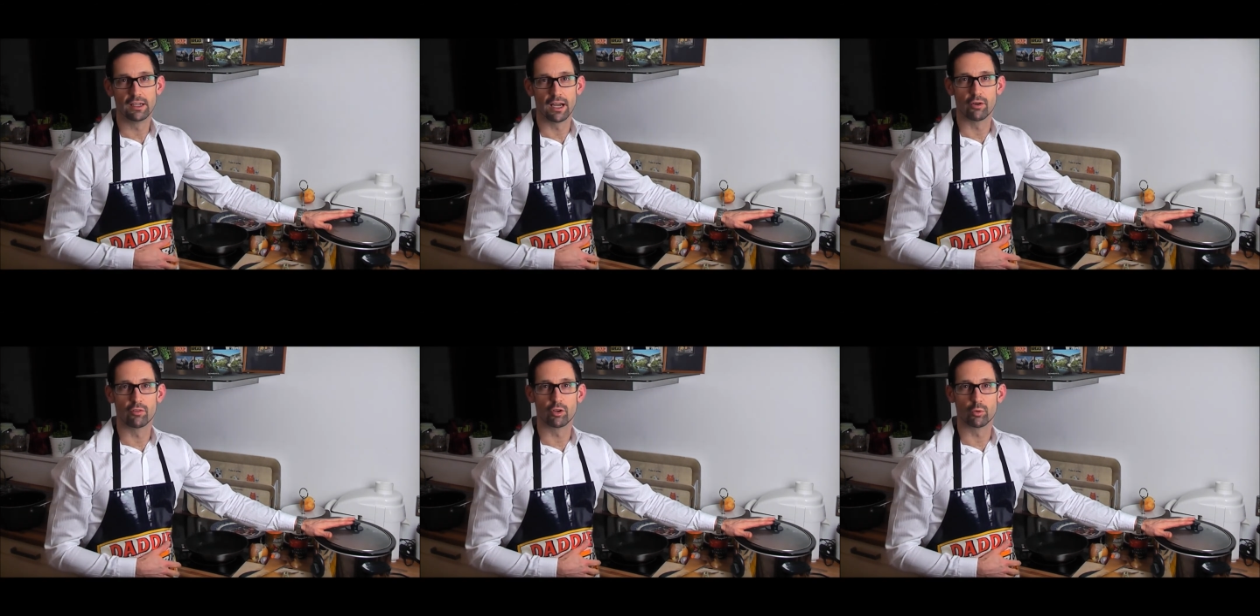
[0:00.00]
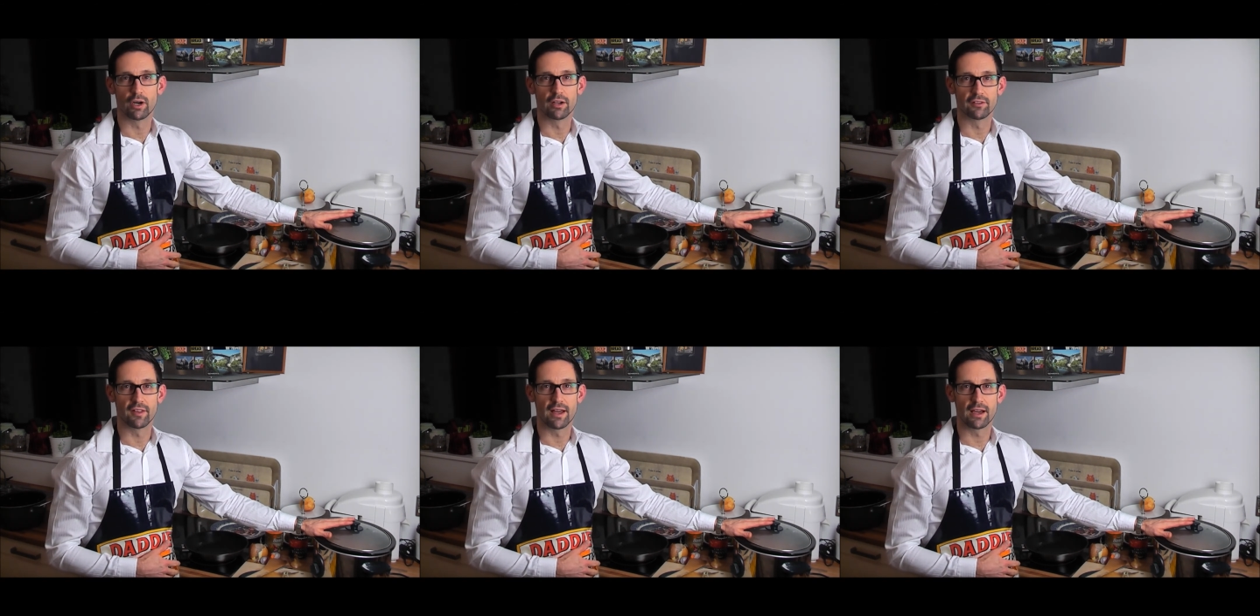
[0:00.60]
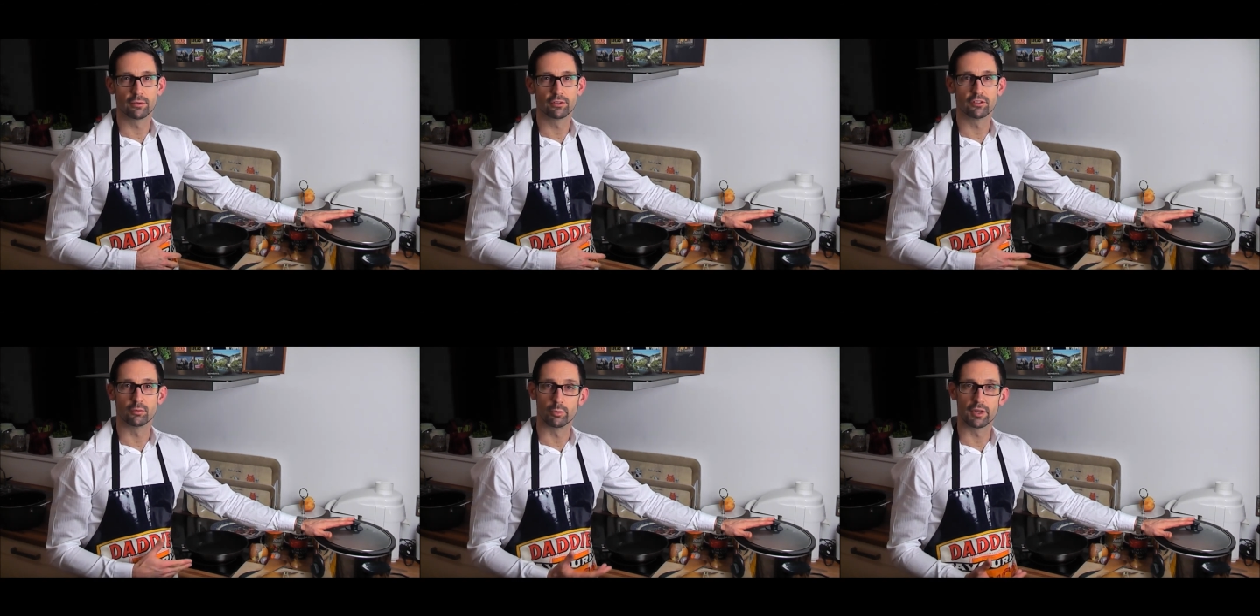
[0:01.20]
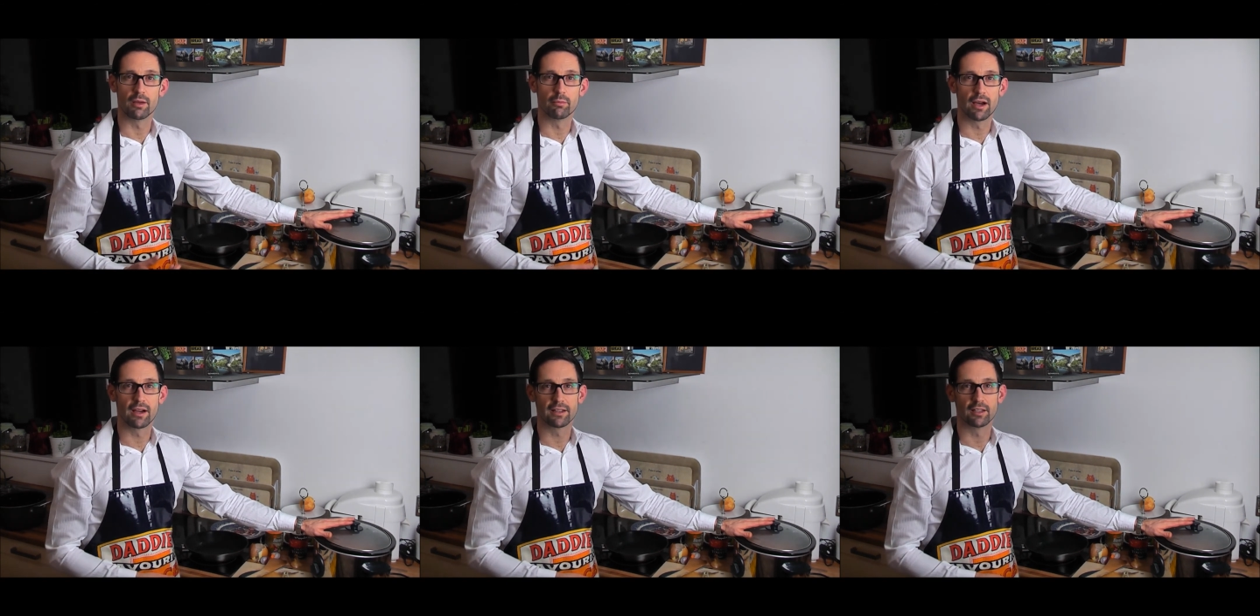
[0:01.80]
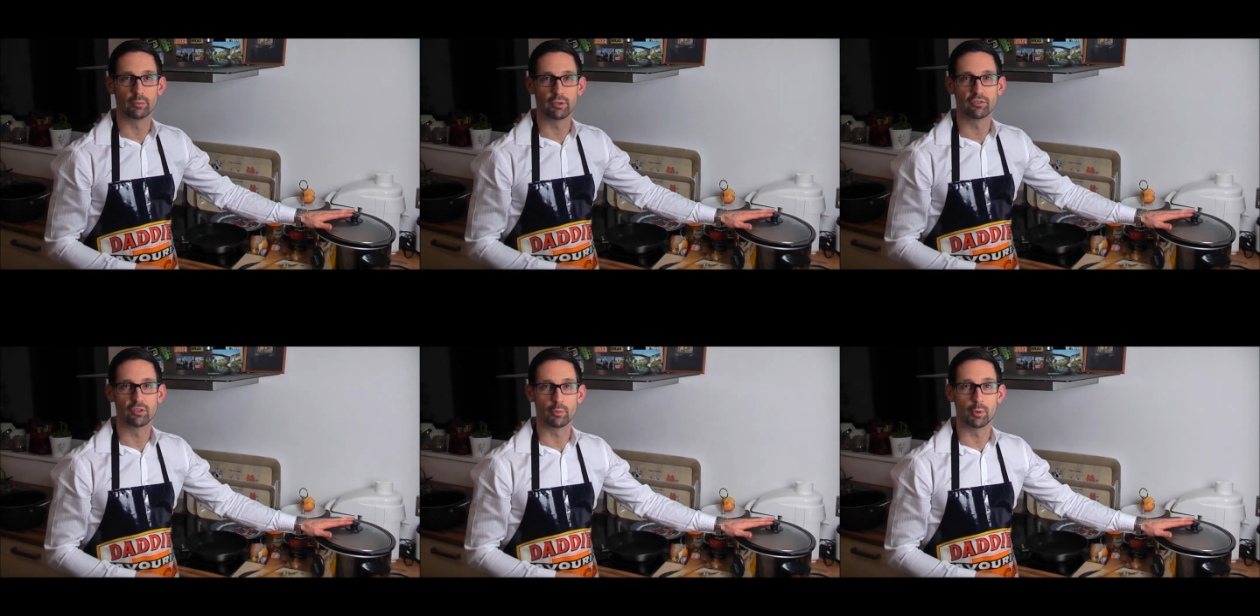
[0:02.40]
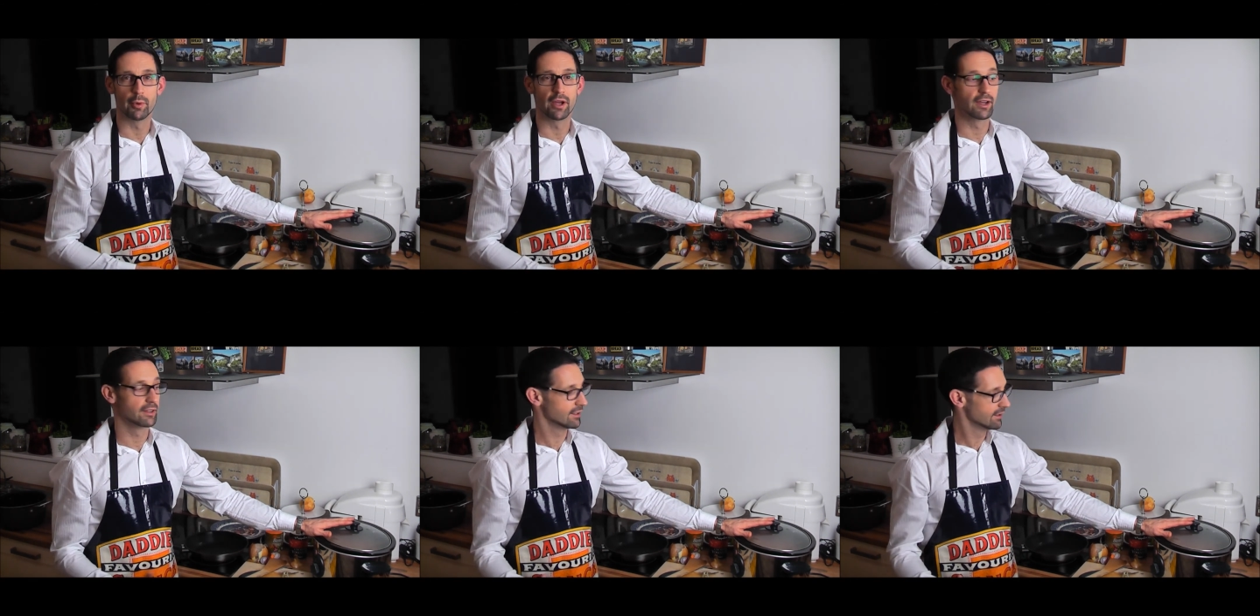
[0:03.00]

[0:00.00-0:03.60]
however long we're out of the house, and when we get back it'll be fully prepared